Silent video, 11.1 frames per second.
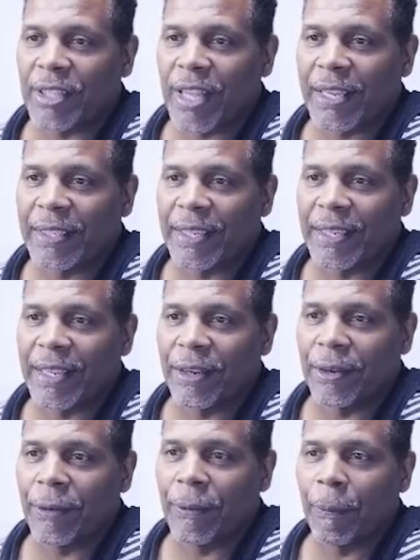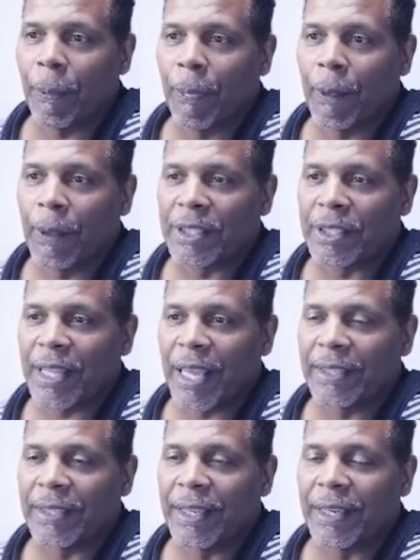like it did here, just like
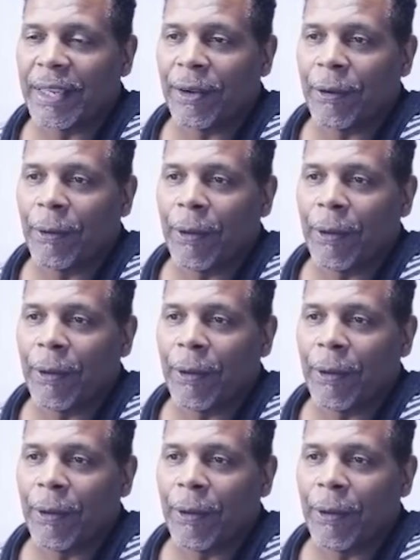it did here.